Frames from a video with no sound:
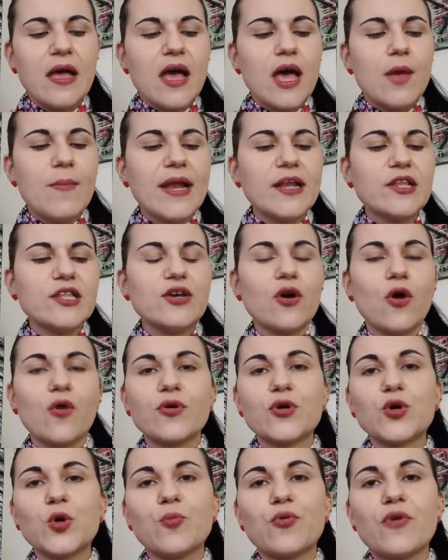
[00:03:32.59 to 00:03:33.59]
Amenti
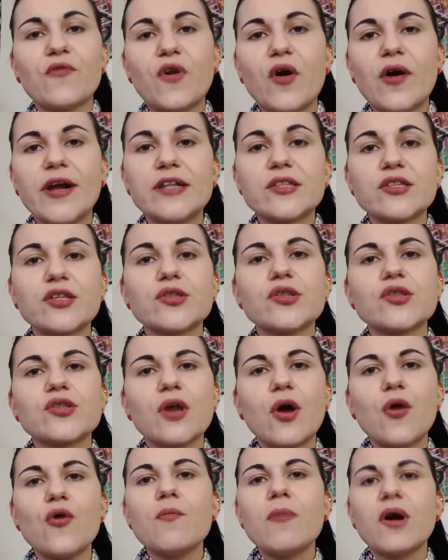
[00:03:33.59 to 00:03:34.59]
Oracle provides
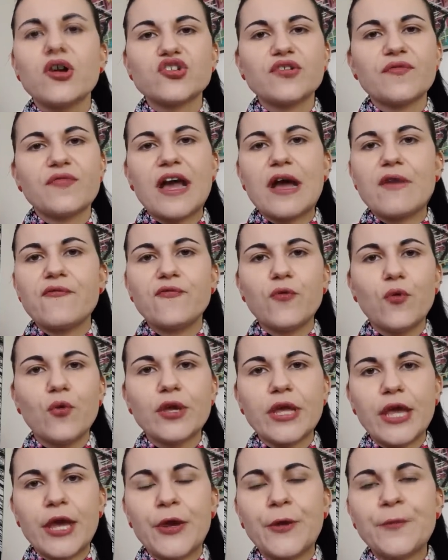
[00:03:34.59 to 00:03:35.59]
so much of that for
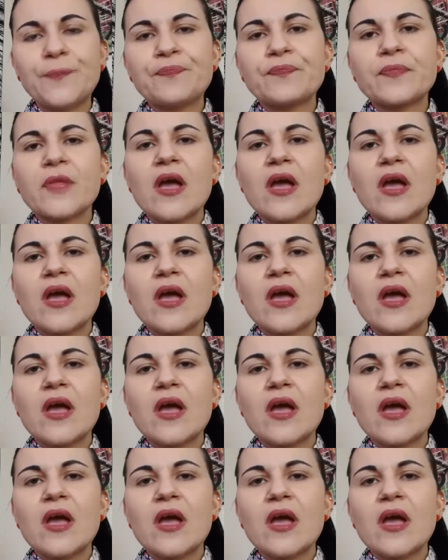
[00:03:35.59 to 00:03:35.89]
you.